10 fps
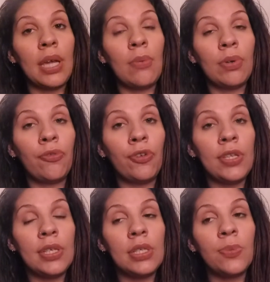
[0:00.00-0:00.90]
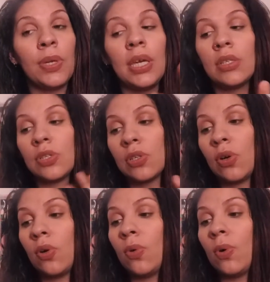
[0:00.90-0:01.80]
get one free this week, so
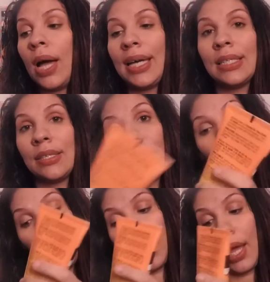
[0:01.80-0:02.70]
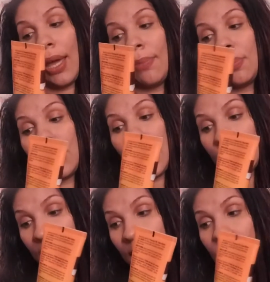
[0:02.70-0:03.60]
I said, you know what, I'm
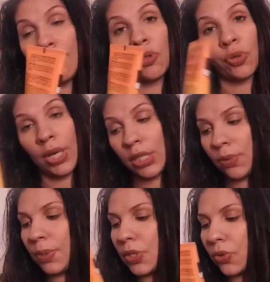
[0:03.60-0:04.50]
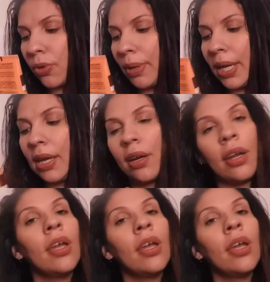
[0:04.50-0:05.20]
testing and I'm trying to restore my hair,